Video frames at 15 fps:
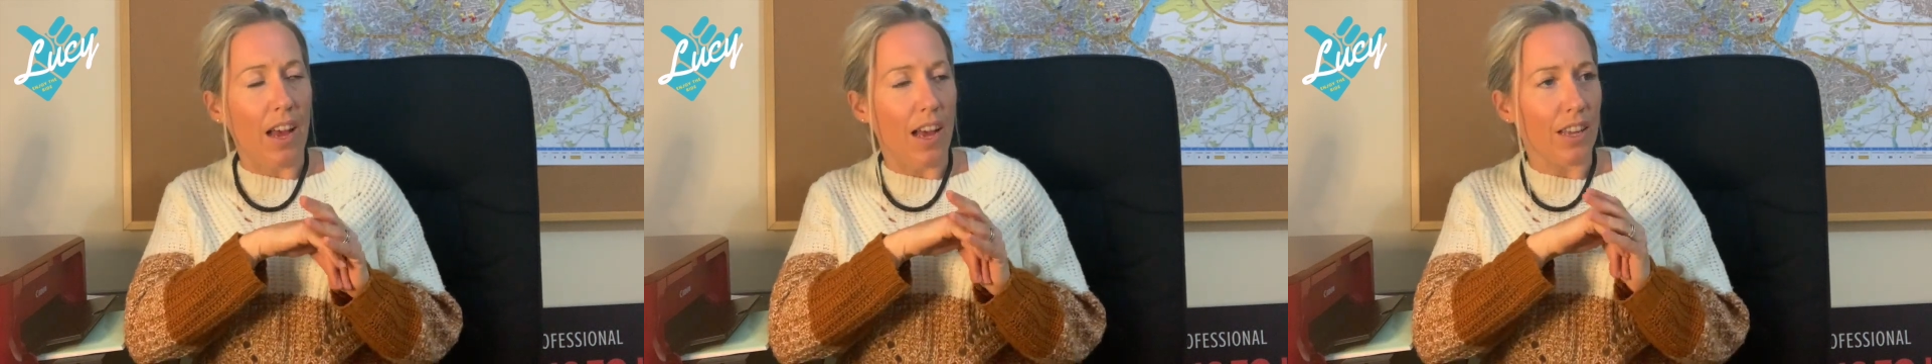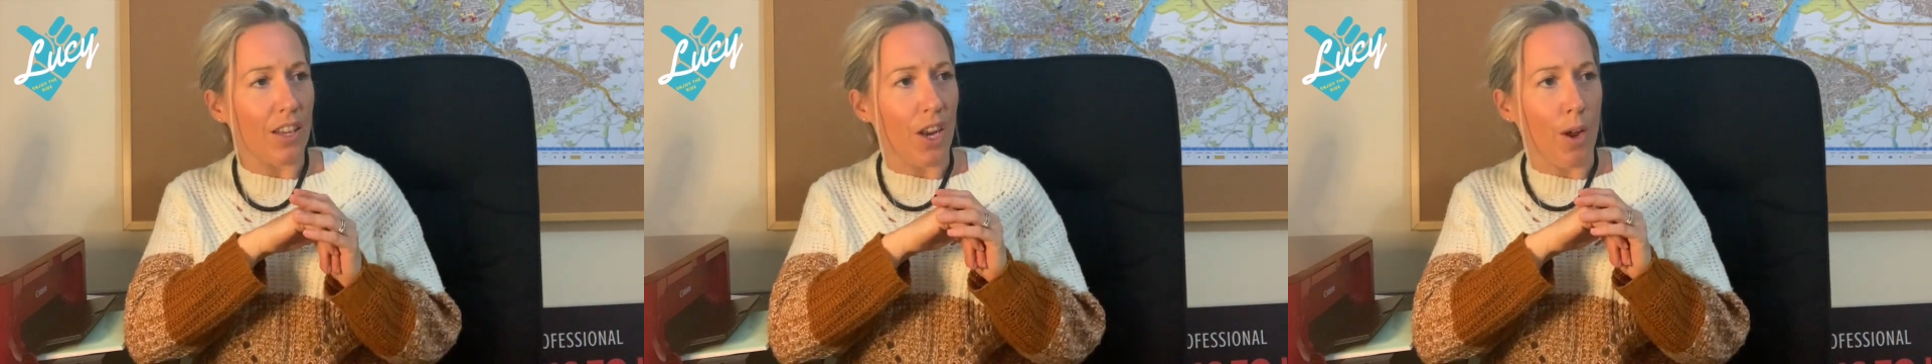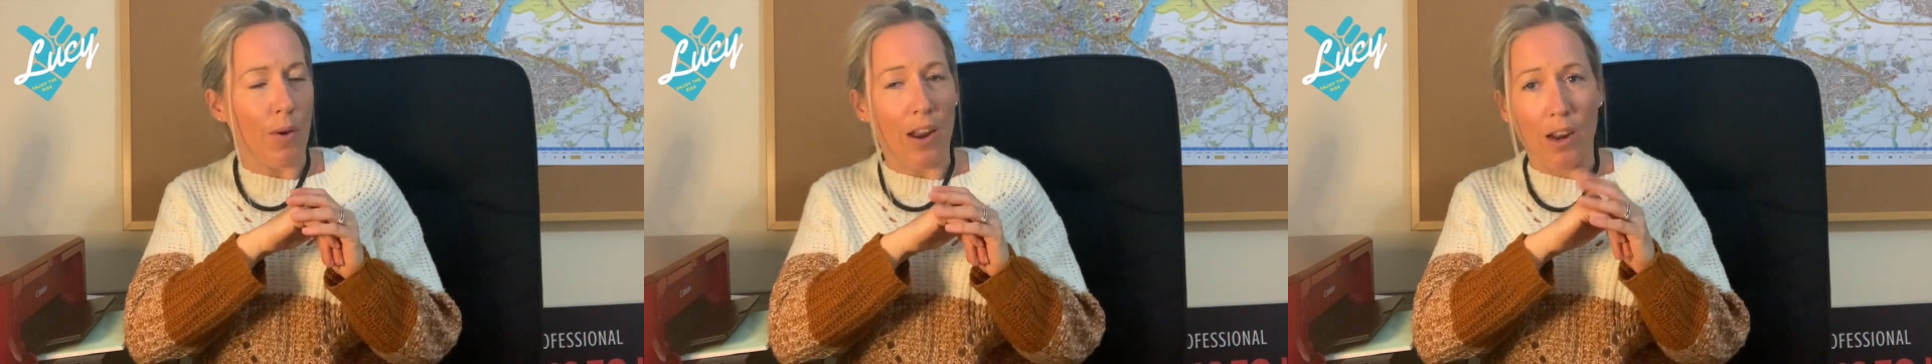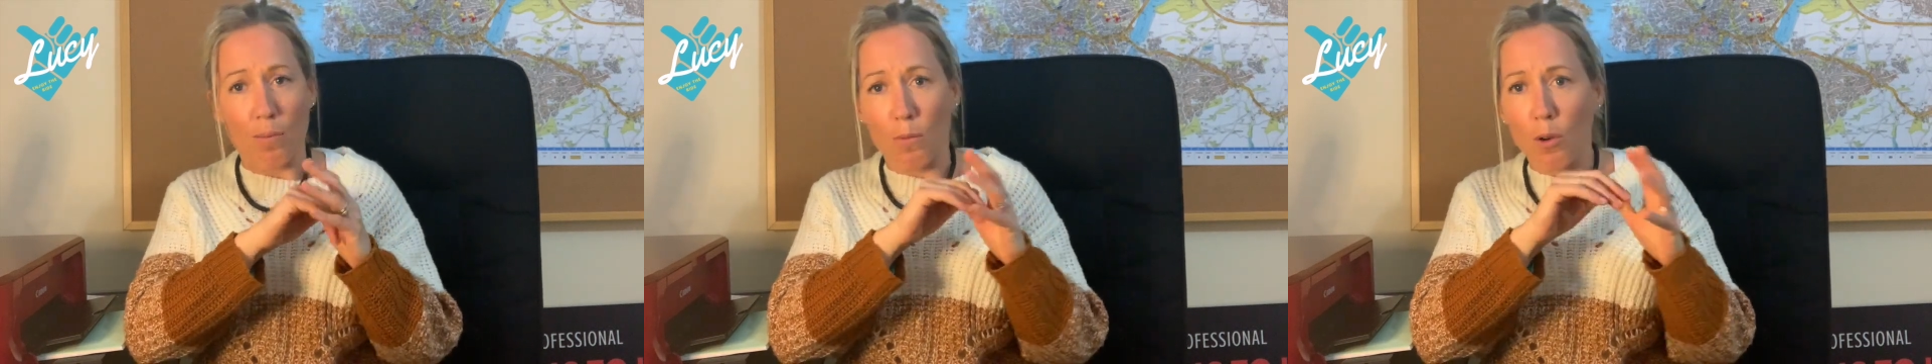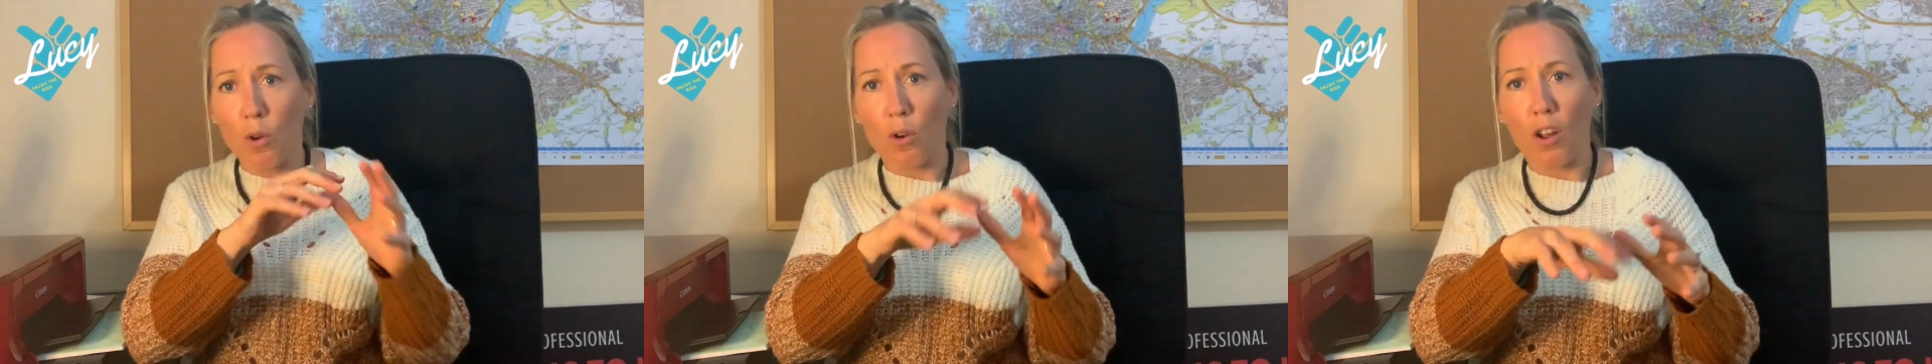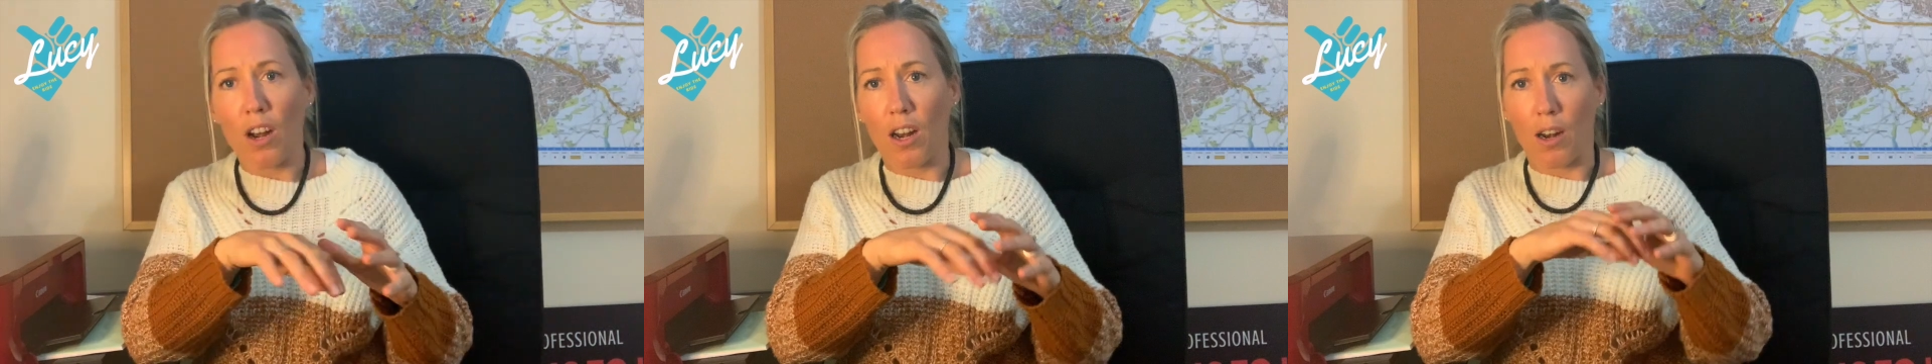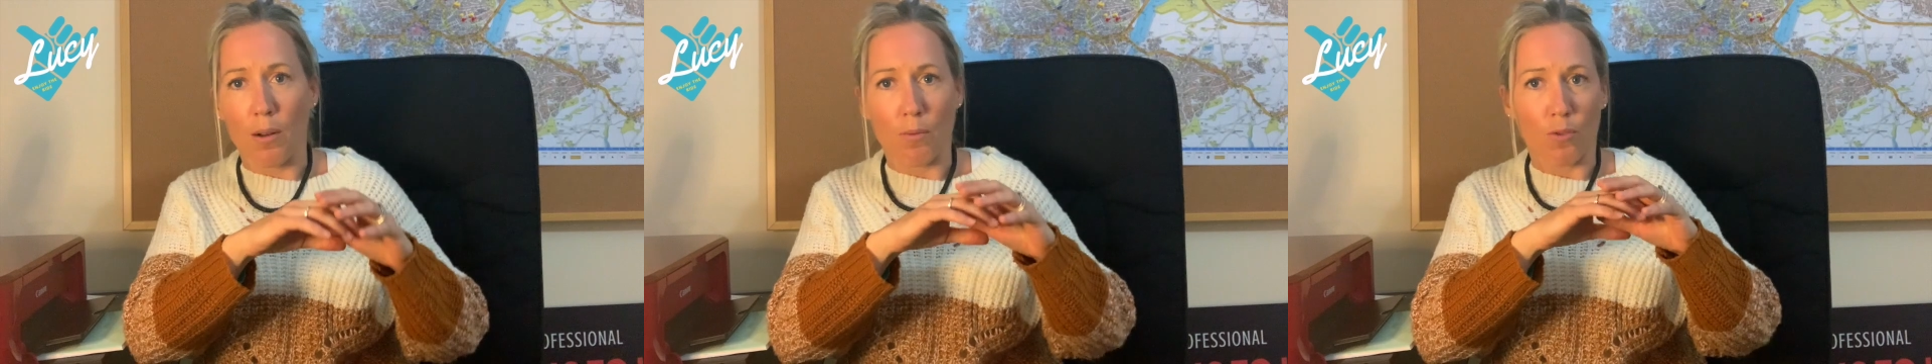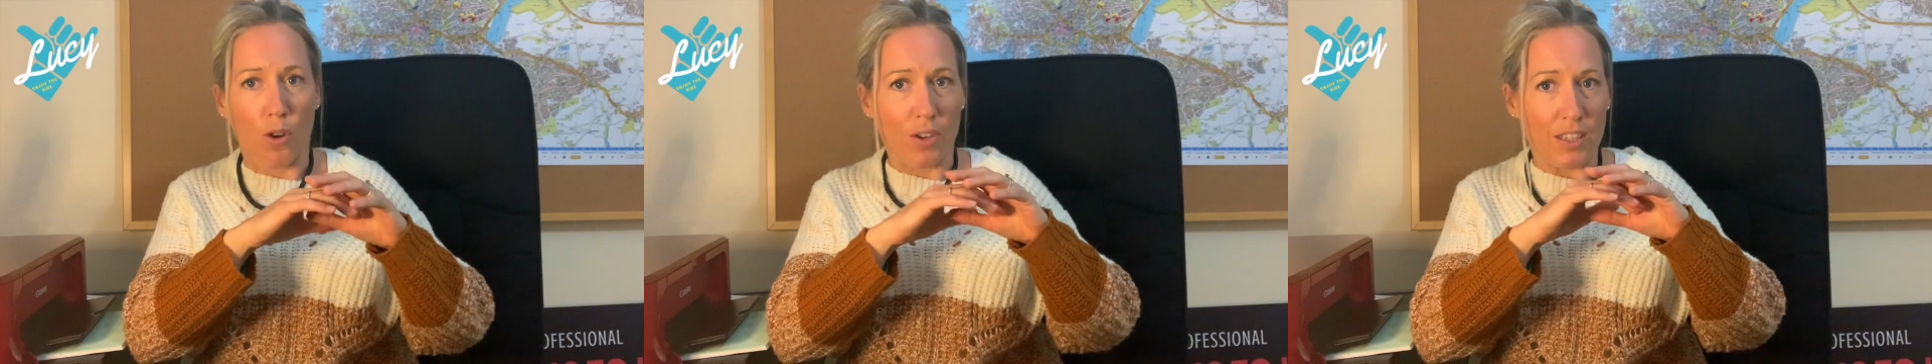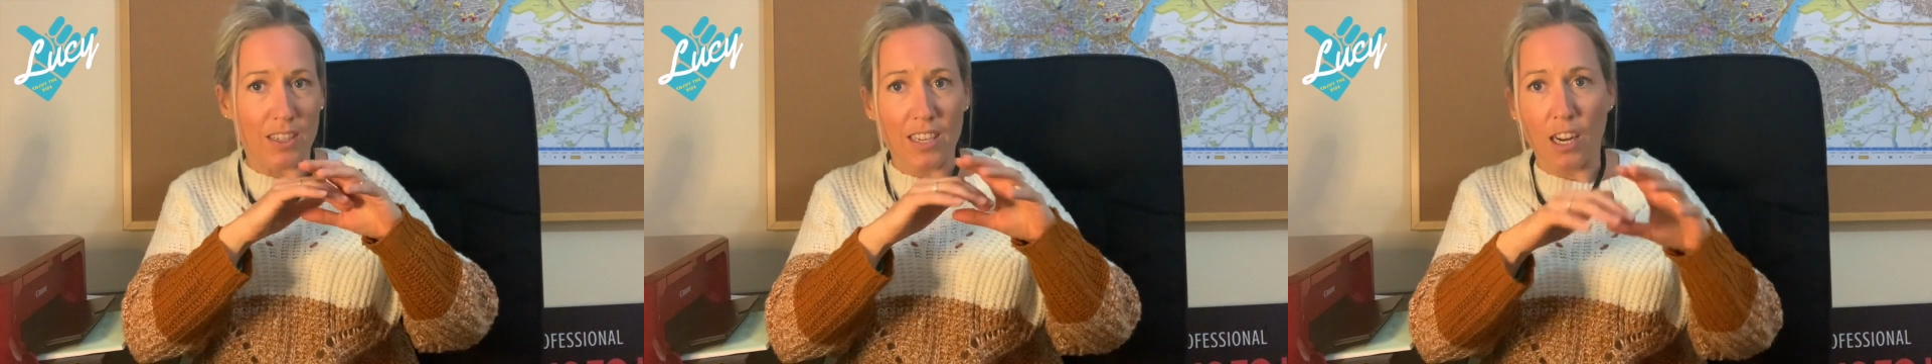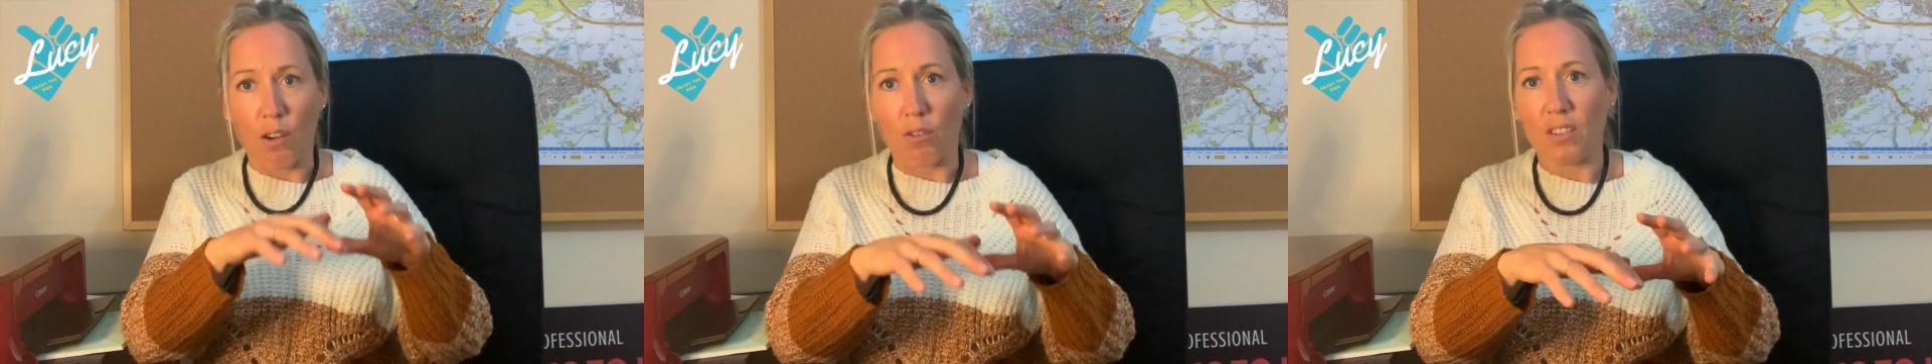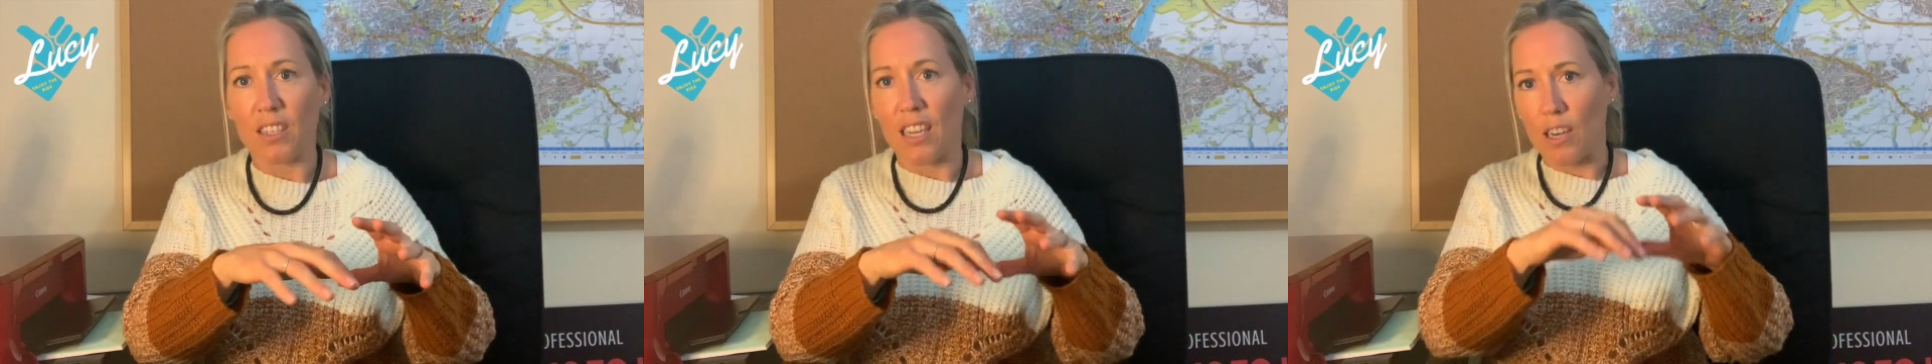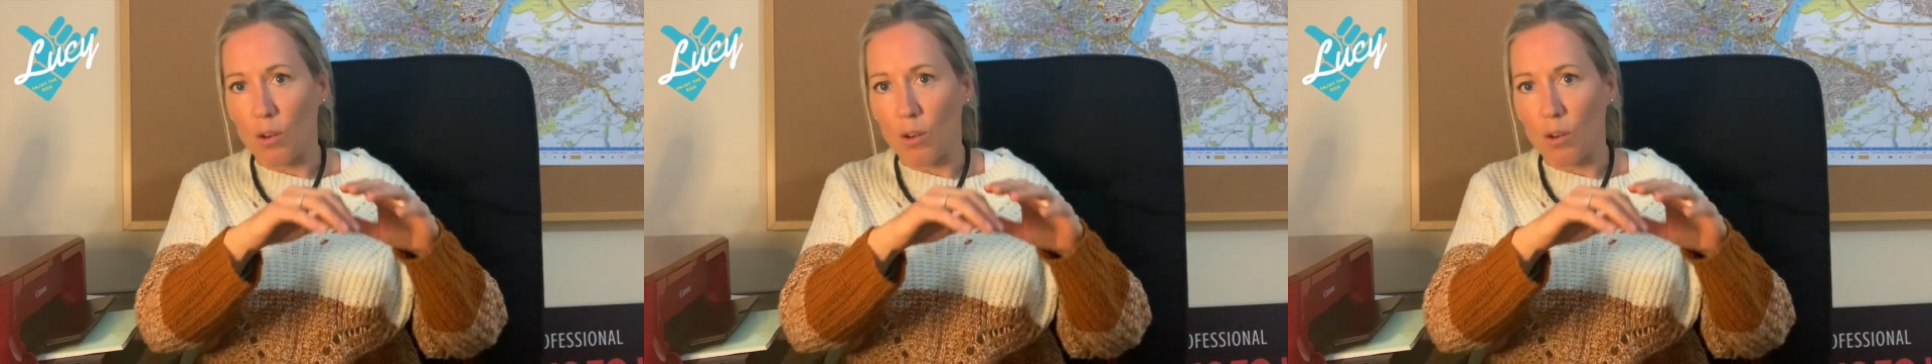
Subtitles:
you know, and I'm loyal, and I've got integrity,